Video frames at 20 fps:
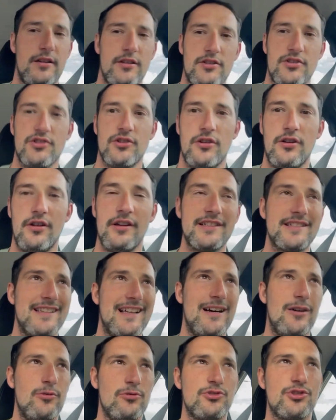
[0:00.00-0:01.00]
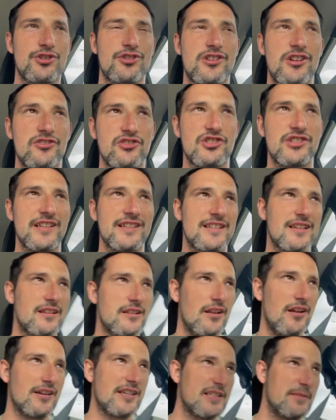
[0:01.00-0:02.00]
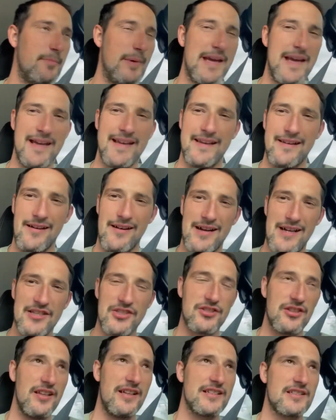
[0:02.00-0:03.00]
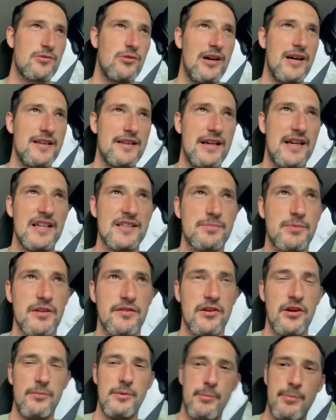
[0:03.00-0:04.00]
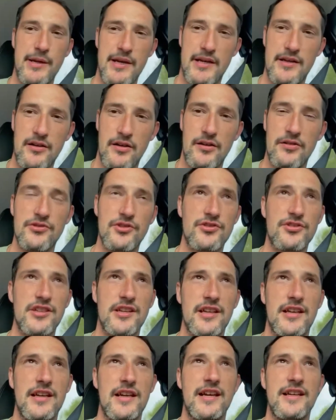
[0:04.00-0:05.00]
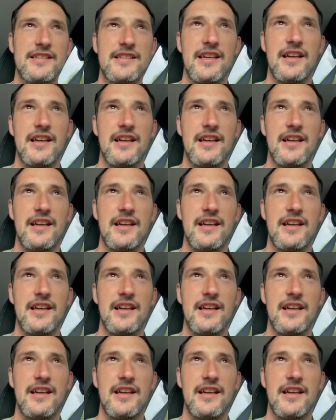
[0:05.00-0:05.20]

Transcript: So it's now just gone 6 o'clock. It's baking hot, actually. It's quite nice, but I've got my big coat just in case.